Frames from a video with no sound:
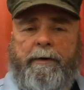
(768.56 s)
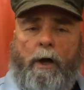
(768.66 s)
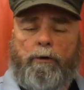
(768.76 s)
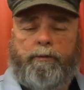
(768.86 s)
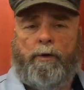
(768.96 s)
even
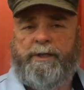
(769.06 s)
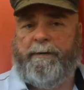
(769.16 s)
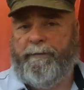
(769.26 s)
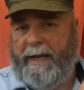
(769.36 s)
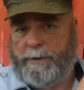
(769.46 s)
knows where
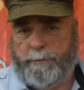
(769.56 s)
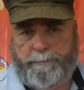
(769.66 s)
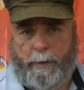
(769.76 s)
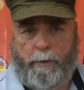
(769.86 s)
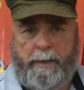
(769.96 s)
Jim Vance
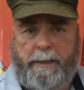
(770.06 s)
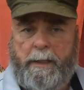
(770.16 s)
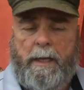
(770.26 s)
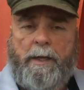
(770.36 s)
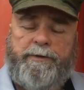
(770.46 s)
was buried.
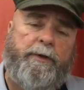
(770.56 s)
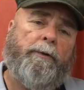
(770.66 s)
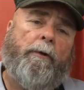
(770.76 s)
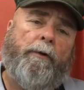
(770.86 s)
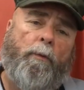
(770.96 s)

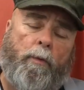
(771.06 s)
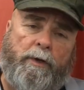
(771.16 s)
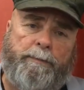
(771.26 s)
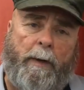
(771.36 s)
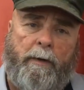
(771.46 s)
Still don't know
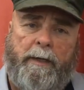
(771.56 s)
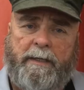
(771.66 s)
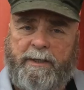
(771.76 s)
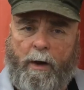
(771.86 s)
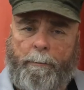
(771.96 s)
where he's buried.
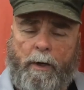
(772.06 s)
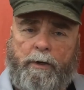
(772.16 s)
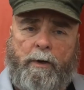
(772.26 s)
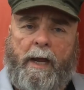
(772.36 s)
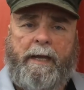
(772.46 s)
It's an
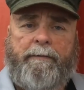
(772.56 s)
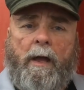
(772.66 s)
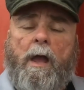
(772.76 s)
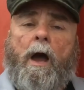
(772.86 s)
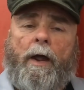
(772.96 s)
unmarked grave
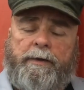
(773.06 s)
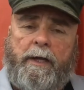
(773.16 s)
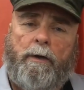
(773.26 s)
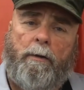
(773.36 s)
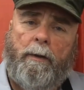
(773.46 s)

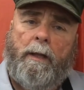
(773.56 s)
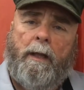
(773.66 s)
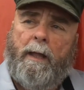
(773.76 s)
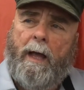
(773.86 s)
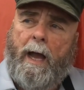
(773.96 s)
until
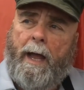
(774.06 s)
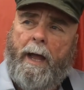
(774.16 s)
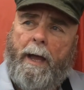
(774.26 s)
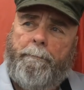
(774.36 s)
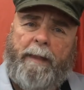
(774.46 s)

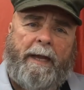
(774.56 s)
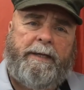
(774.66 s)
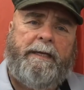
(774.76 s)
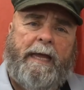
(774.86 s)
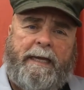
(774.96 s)

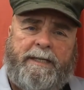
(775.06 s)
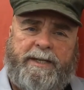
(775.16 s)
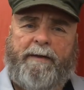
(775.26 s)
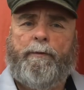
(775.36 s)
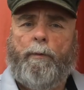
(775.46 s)

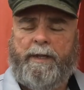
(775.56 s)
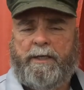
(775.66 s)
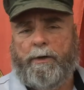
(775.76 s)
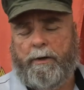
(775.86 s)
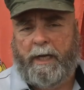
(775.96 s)
1997 when
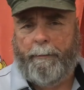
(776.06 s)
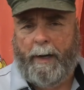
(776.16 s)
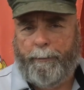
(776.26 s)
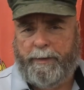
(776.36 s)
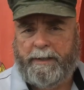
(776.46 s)
they started
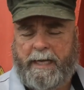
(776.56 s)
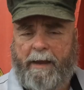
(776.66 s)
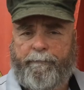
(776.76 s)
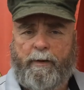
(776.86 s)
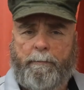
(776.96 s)
coming up with this
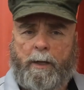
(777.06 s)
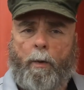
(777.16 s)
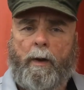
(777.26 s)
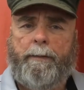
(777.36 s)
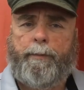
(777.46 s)
Hatfield
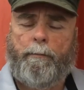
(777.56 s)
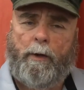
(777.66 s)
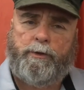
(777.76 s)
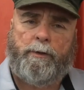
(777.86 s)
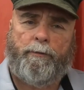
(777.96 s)
McCoy
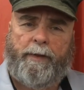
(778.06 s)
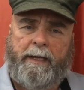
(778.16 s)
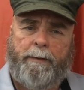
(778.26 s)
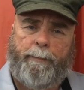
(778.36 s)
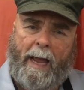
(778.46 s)
promotional
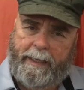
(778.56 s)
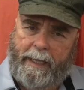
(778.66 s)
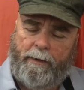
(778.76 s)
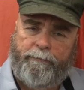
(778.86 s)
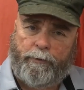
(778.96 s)
thing in Pike
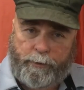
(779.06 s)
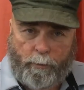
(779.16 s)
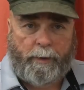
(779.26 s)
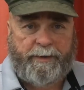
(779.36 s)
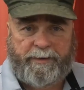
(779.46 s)
County for
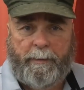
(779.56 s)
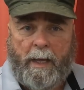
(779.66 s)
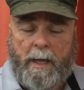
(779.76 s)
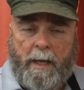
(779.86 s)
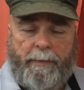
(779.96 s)
tourism.
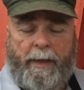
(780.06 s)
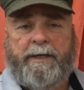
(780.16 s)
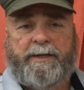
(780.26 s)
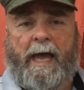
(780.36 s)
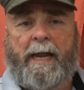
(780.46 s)
And they
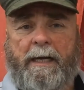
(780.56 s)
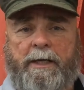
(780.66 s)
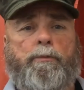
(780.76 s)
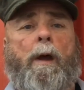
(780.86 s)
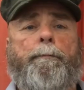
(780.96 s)
decided,
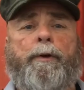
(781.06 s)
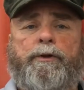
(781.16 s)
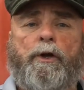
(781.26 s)
let's go out and put